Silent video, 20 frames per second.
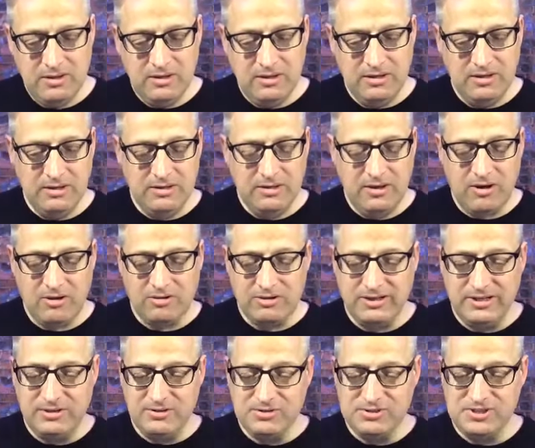uh, our
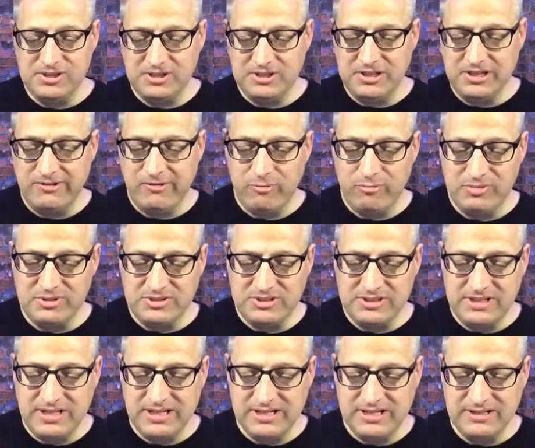leaders in government
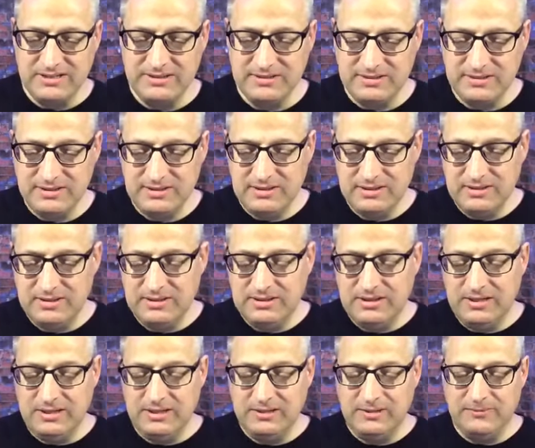today
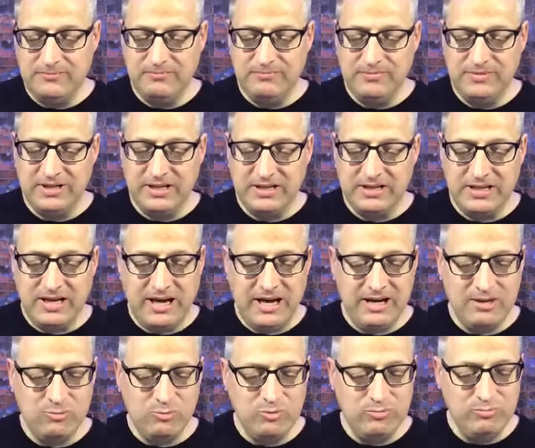um, that
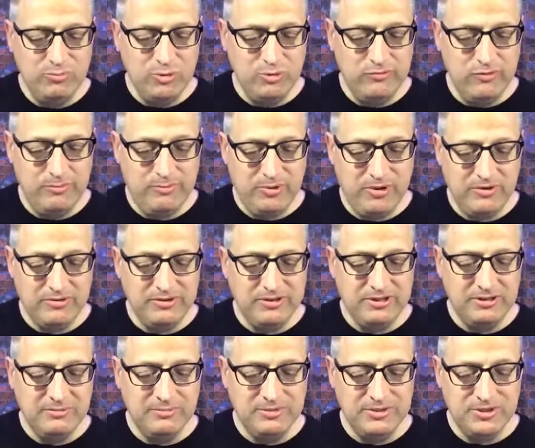God would move upon
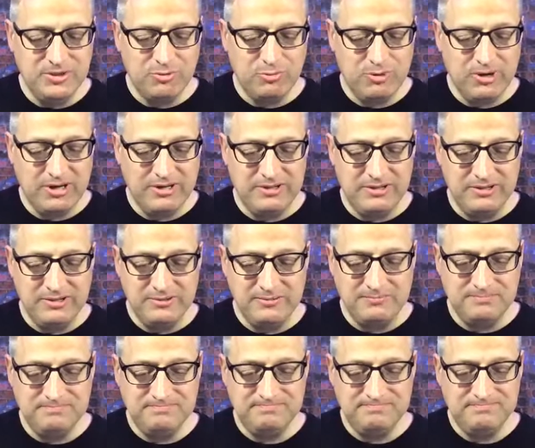them and direct them
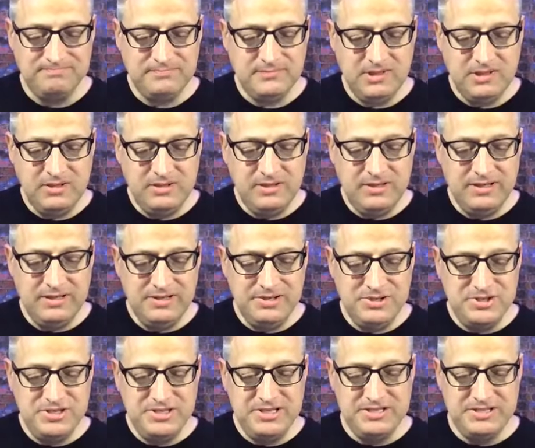in
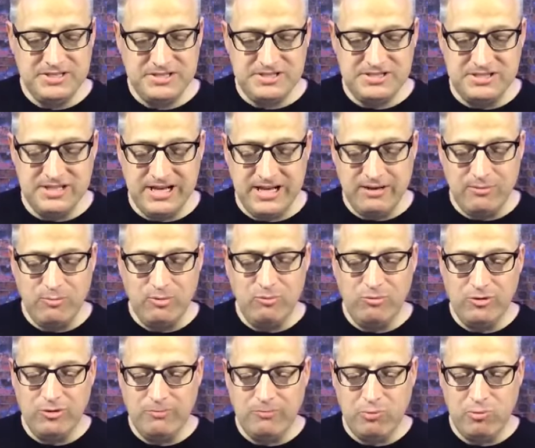Jesus' name. We
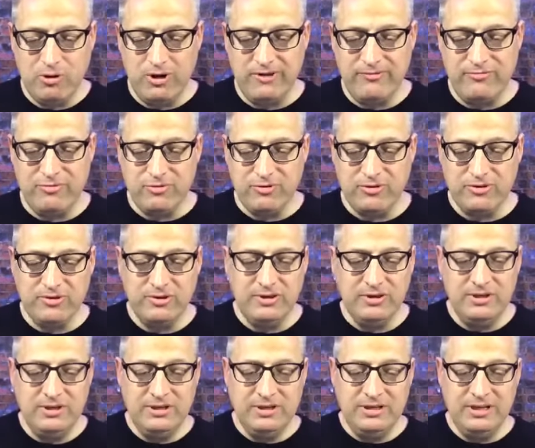want to pray for
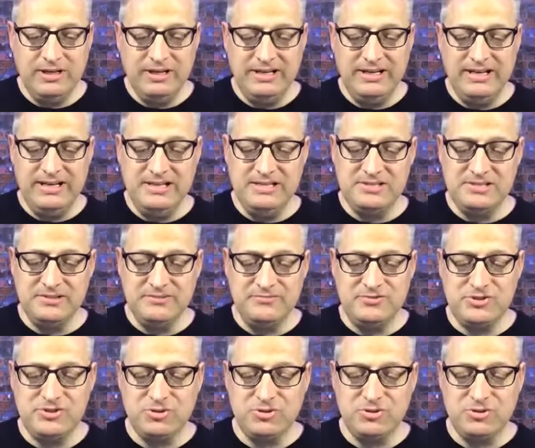an ease of,